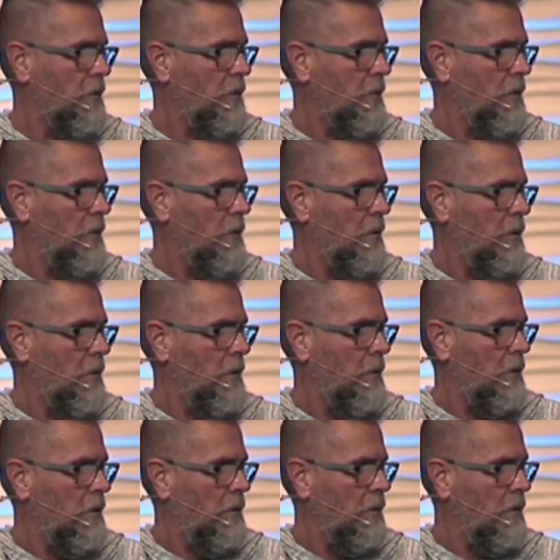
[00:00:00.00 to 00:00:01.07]

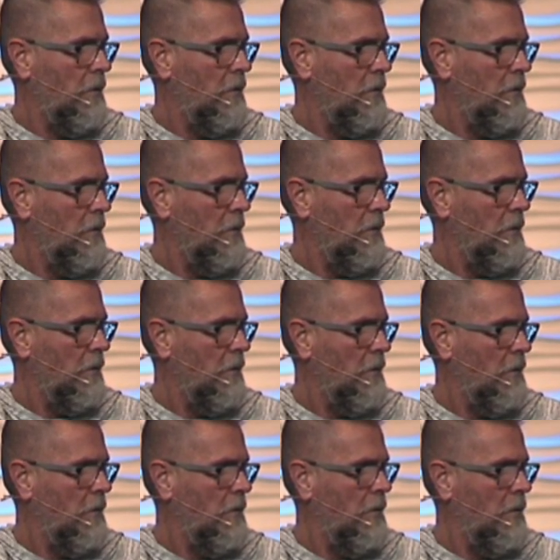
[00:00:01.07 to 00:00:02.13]

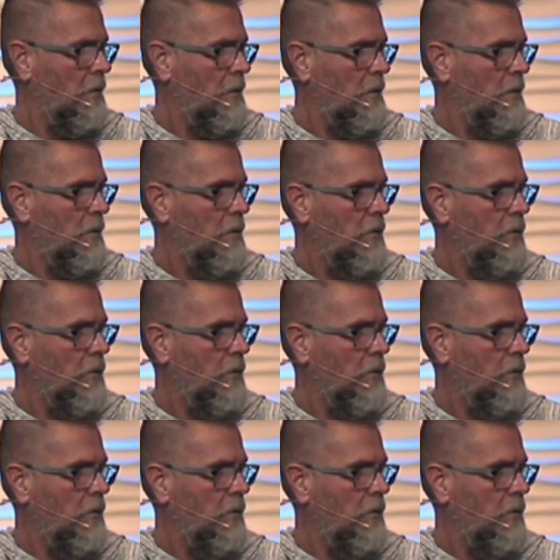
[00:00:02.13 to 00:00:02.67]
Nothing is said.